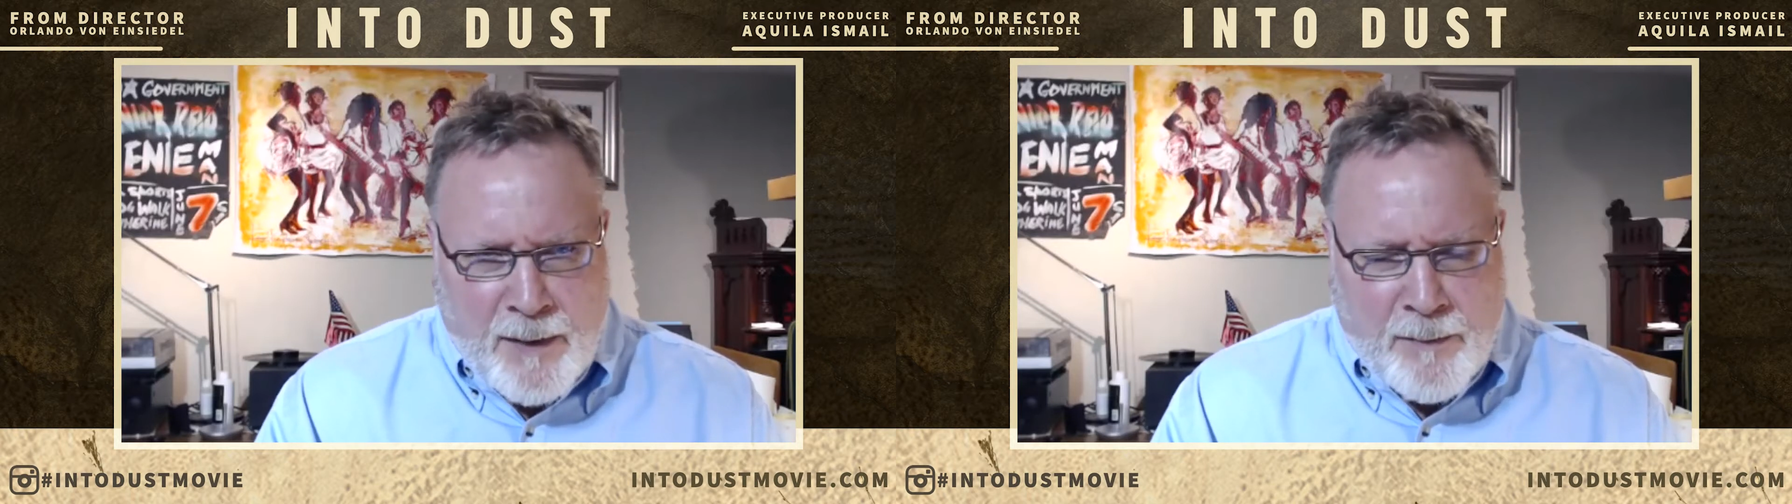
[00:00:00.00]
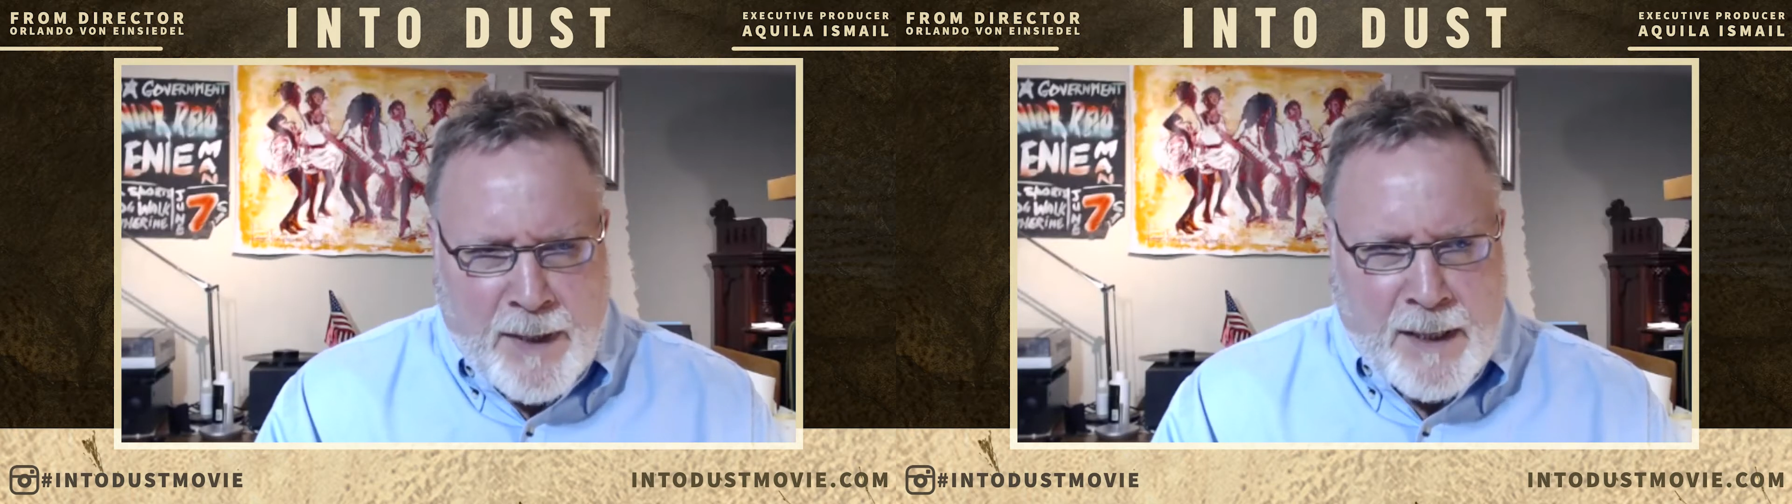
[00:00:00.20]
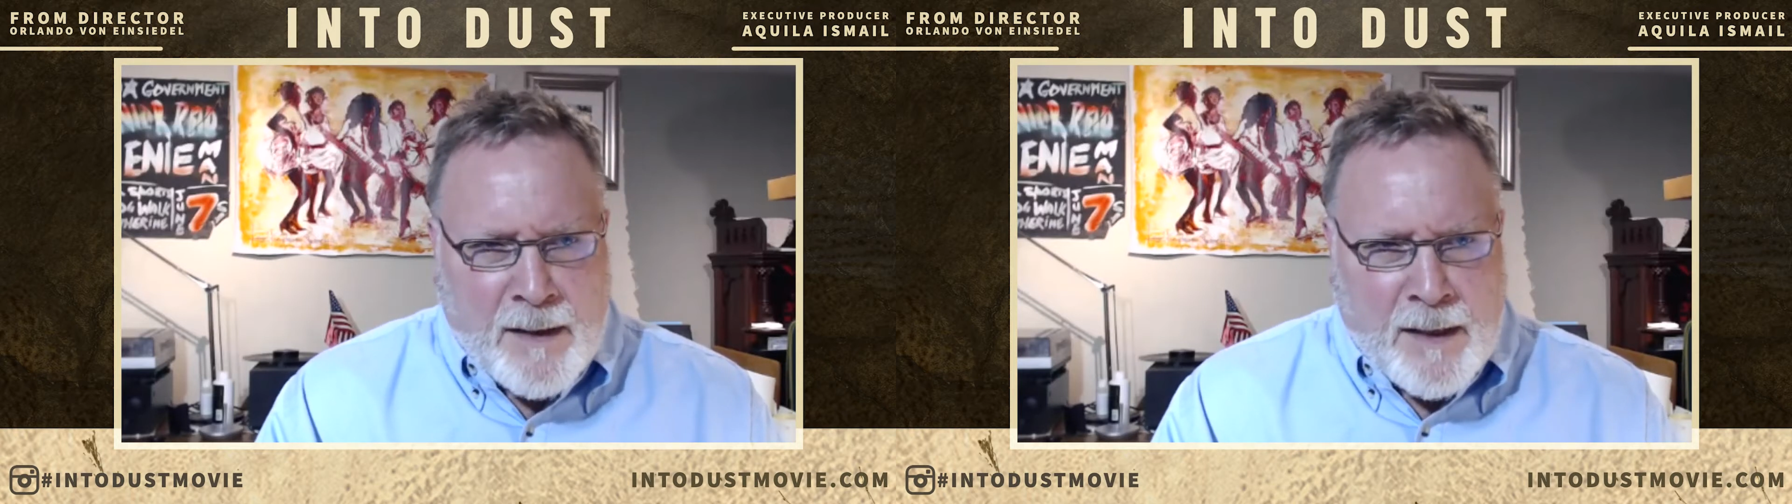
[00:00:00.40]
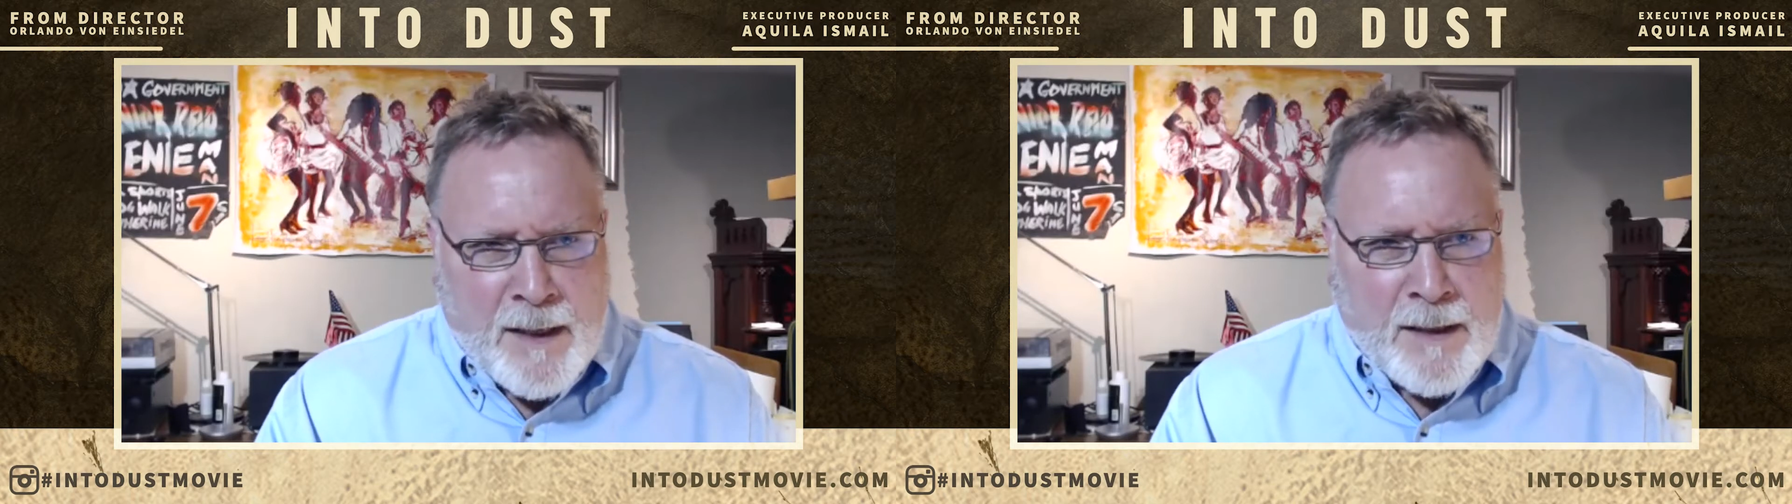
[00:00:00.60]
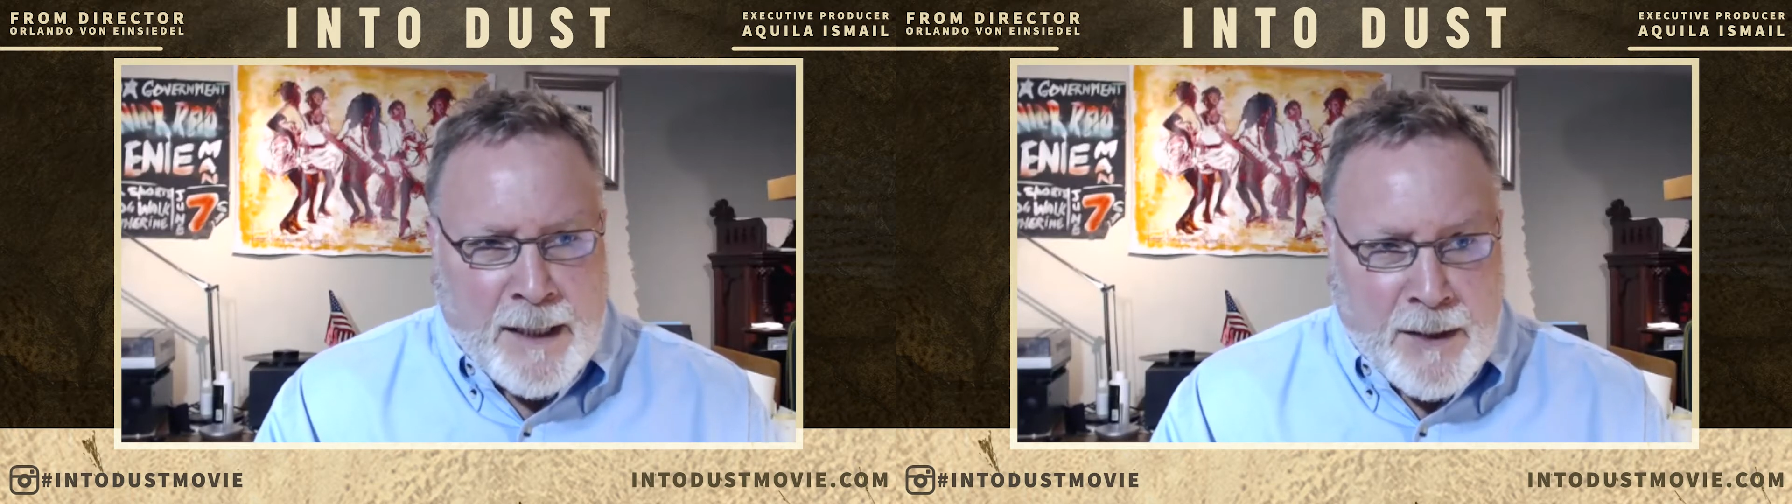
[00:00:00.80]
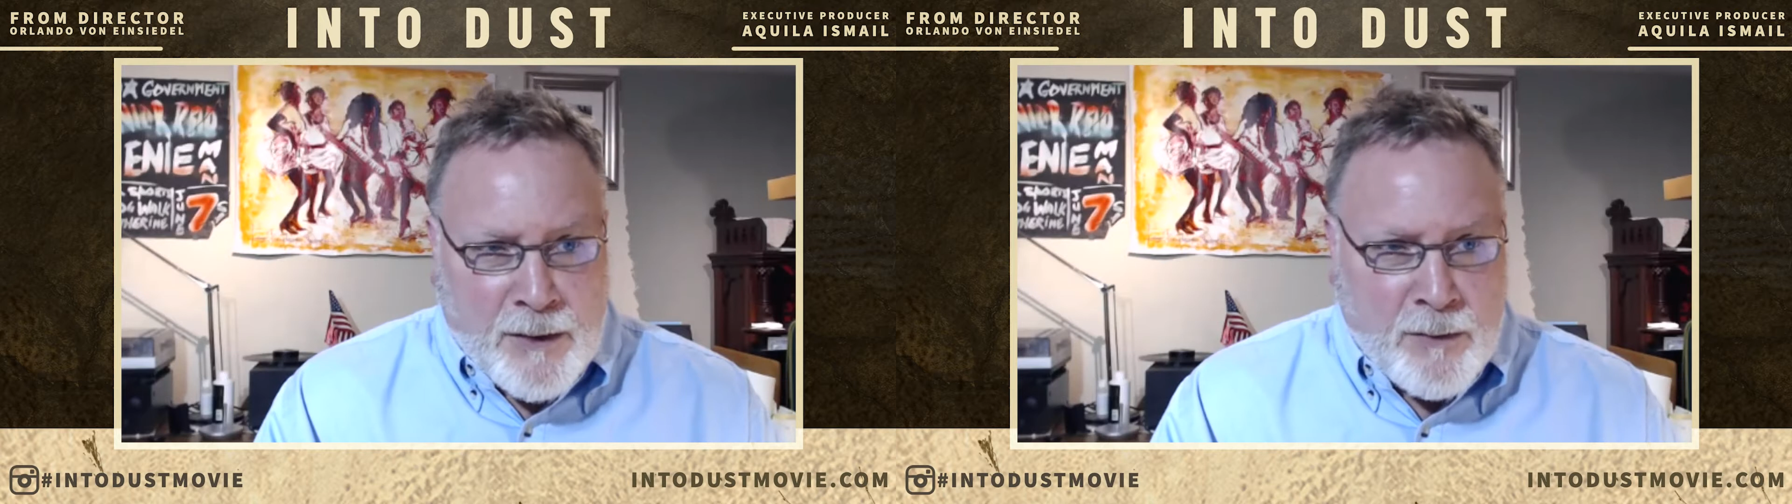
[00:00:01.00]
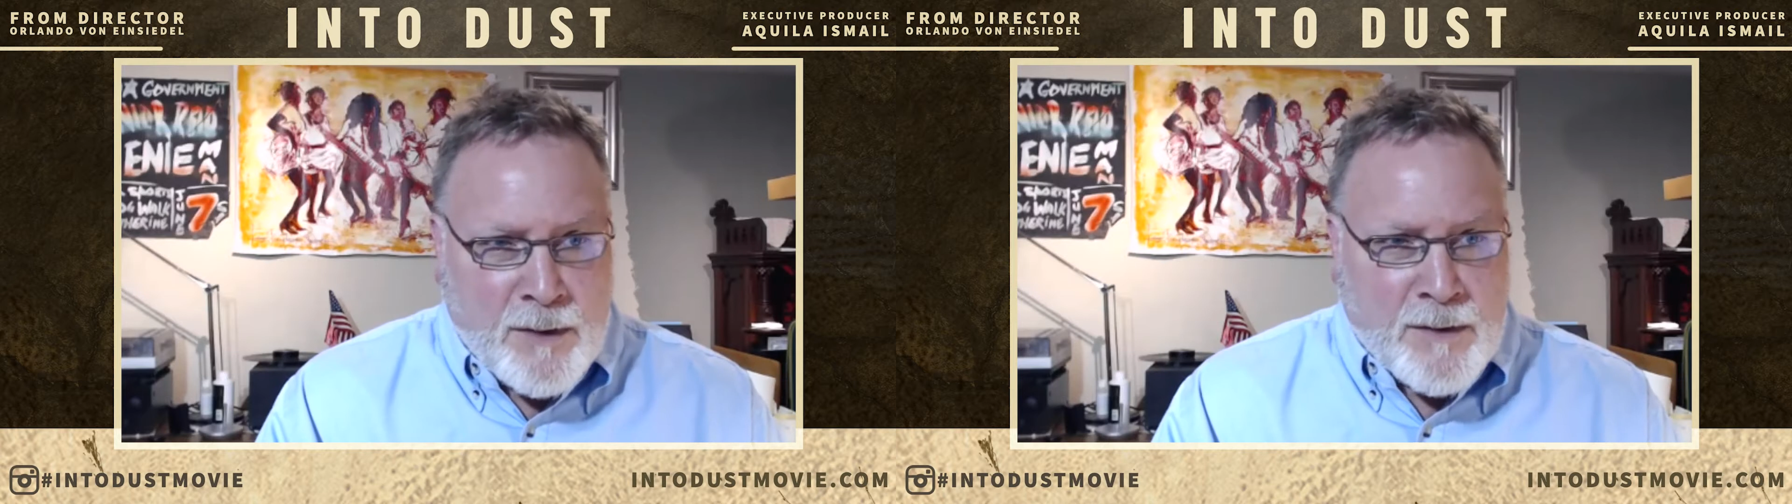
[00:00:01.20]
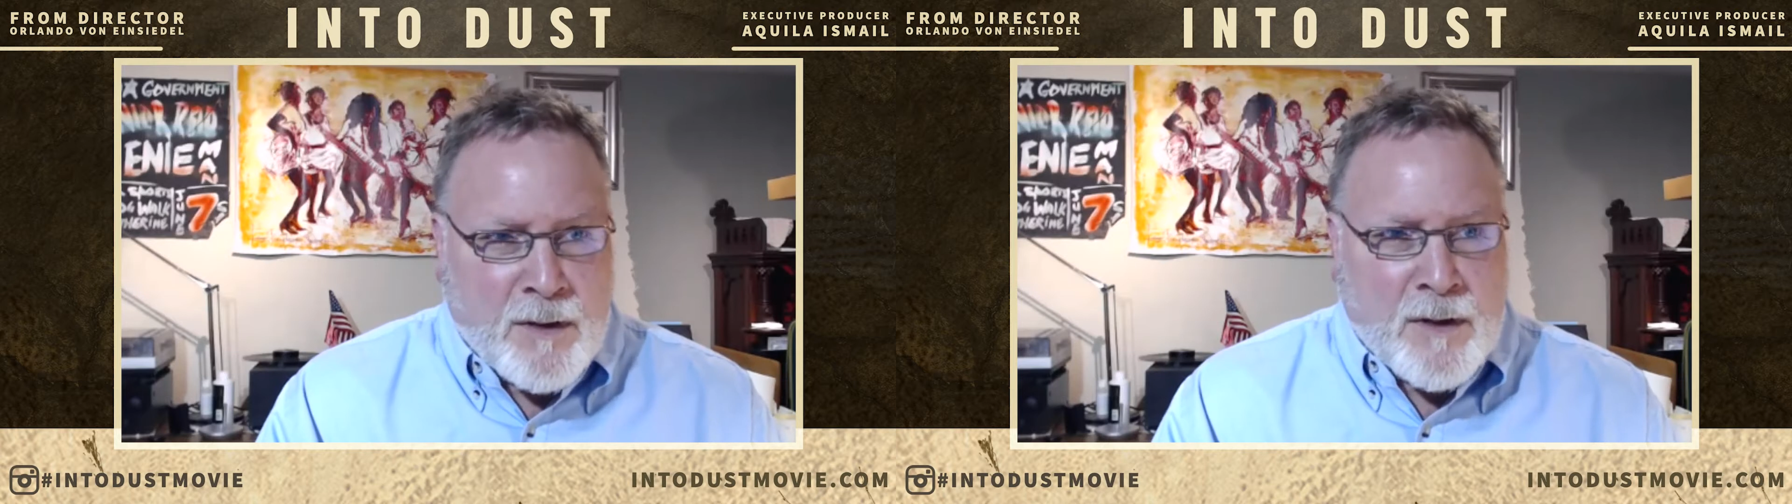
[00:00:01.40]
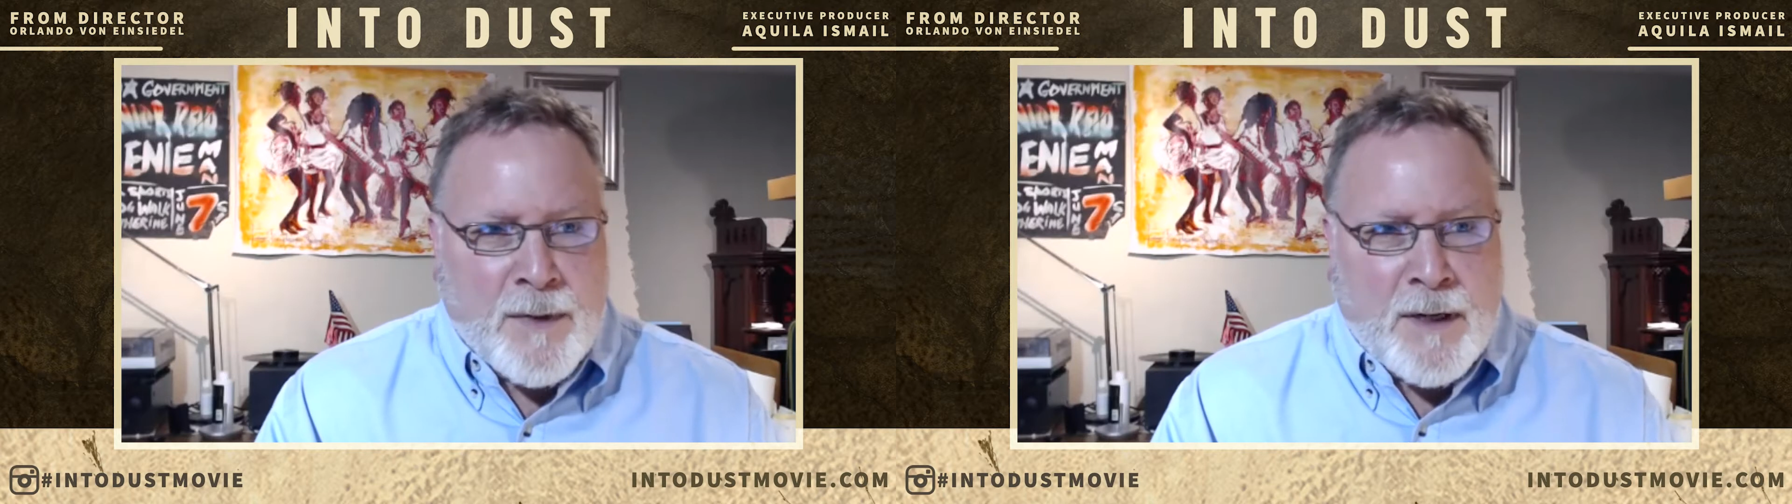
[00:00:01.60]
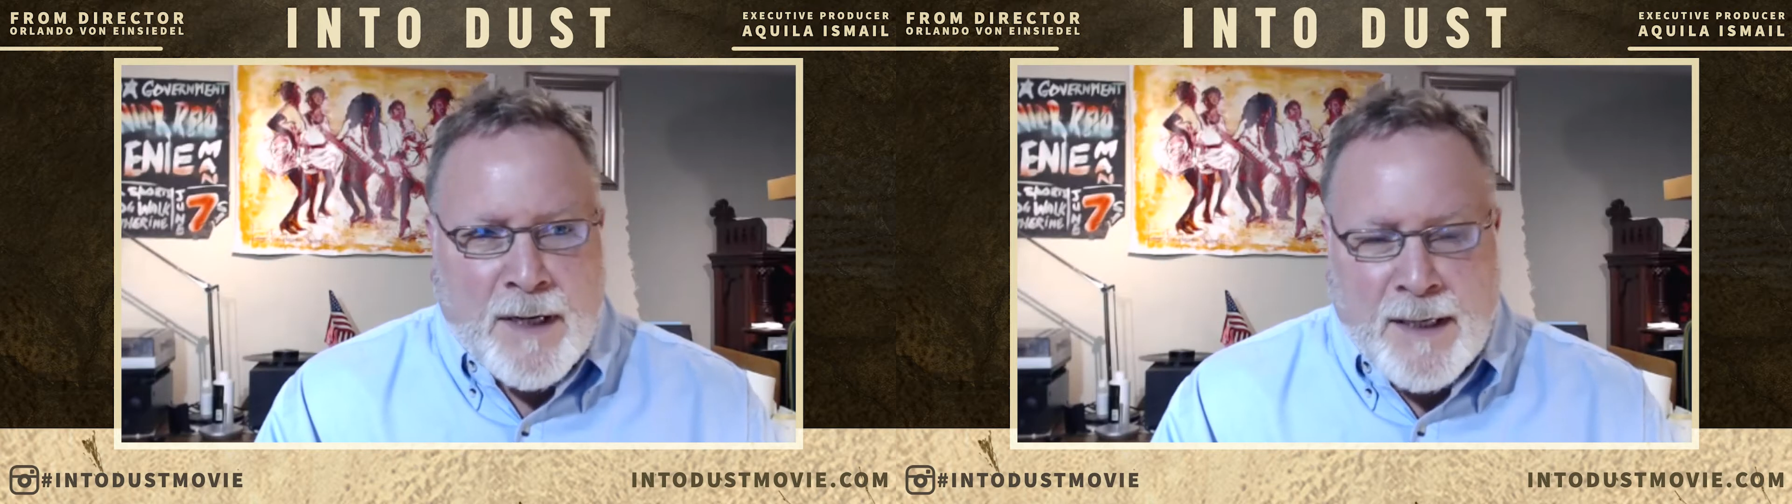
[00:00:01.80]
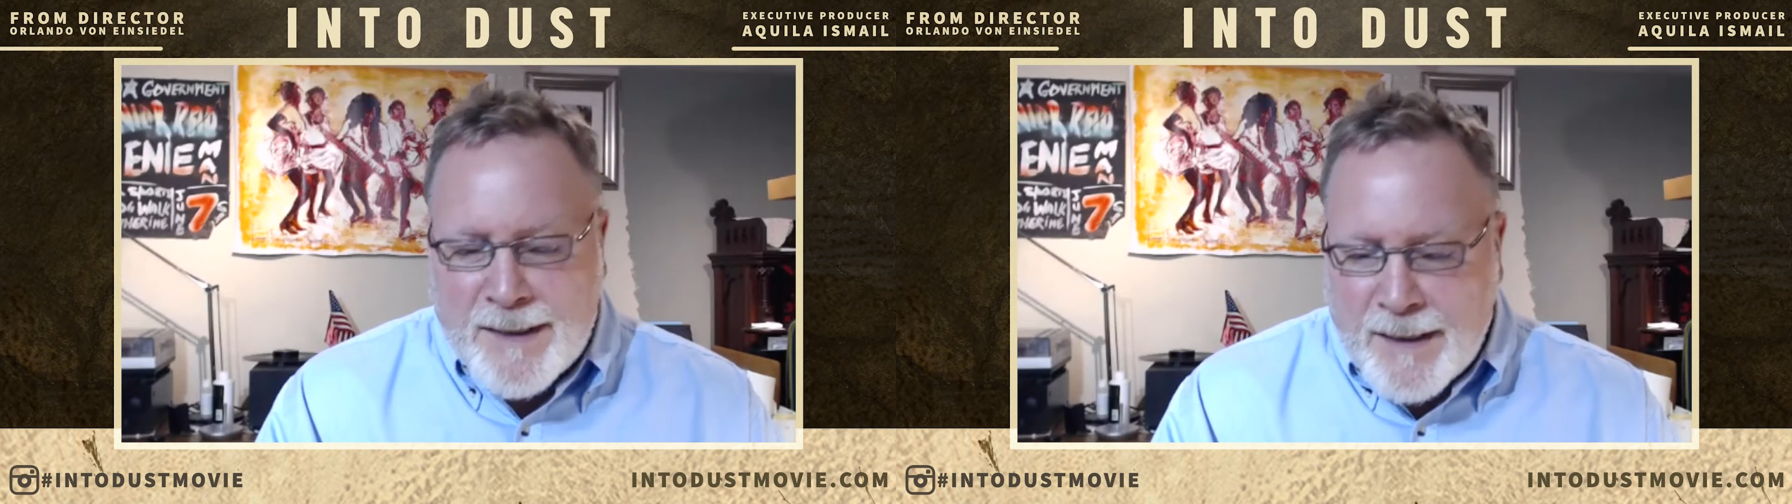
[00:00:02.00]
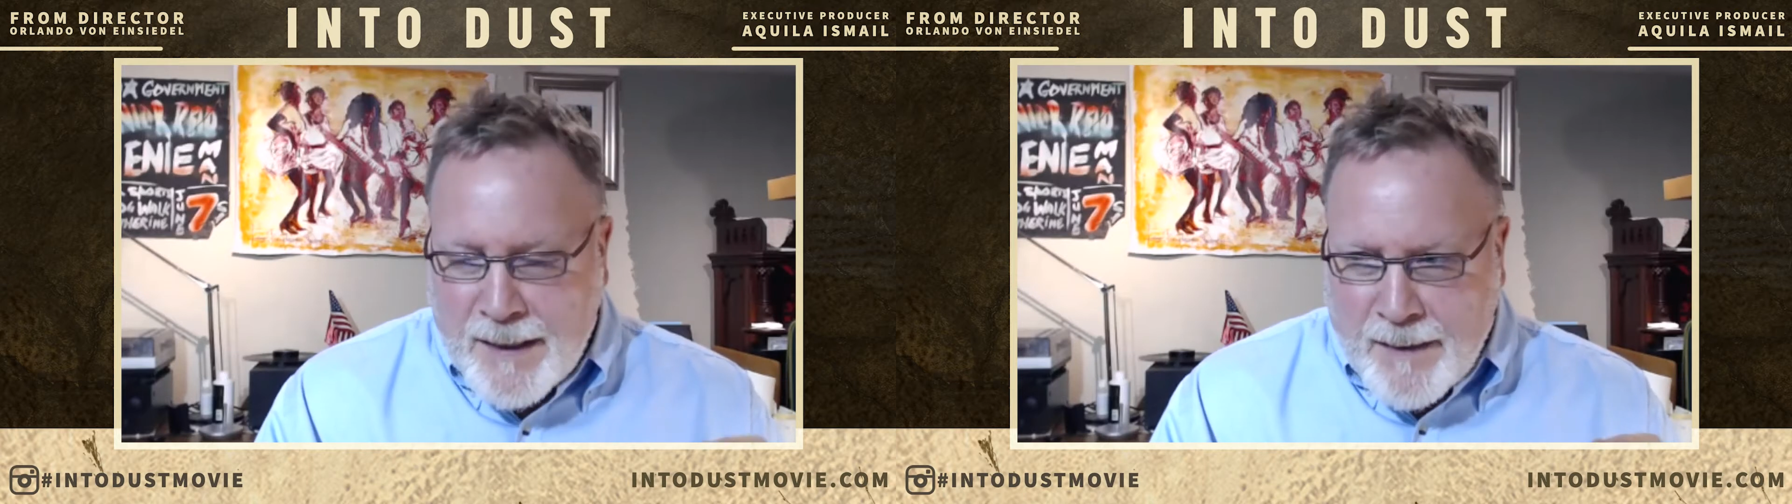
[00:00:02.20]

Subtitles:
Becky, that I'd like you to talk about is